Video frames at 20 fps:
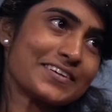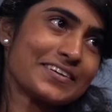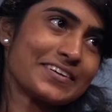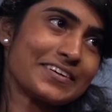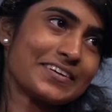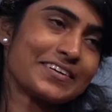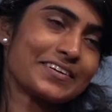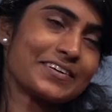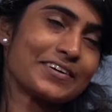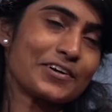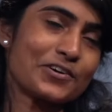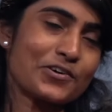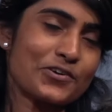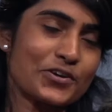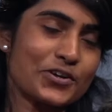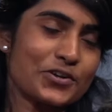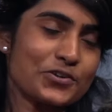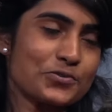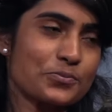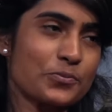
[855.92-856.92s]

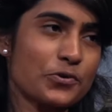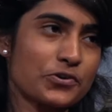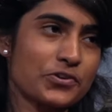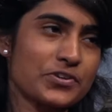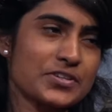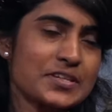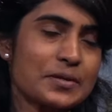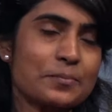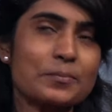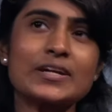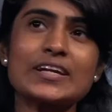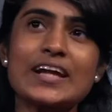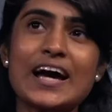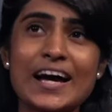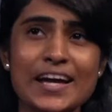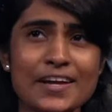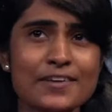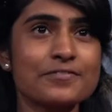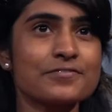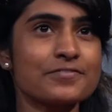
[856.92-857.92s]
according to what you're saying, but
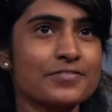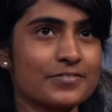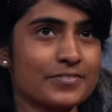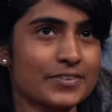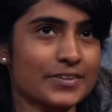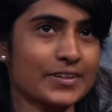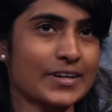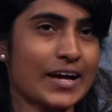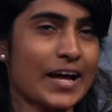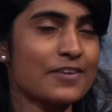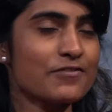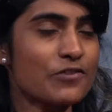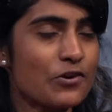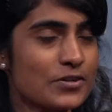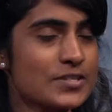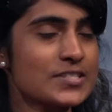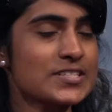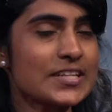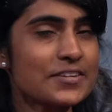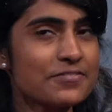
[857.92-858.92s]
I've
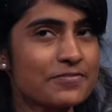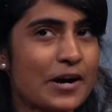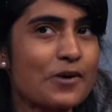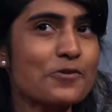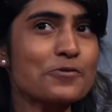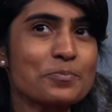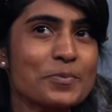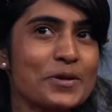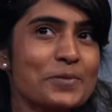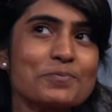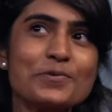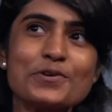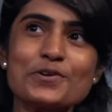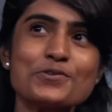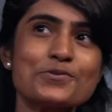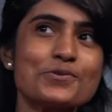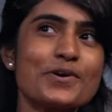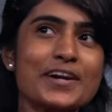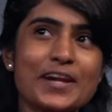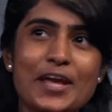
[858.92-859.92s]
honestly found people
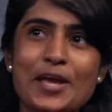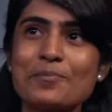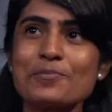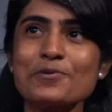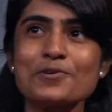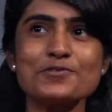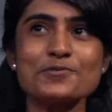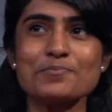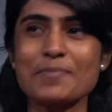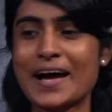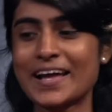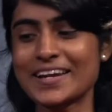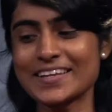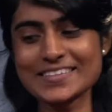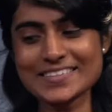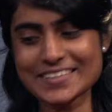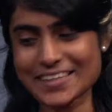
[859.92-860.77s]
who are able to balance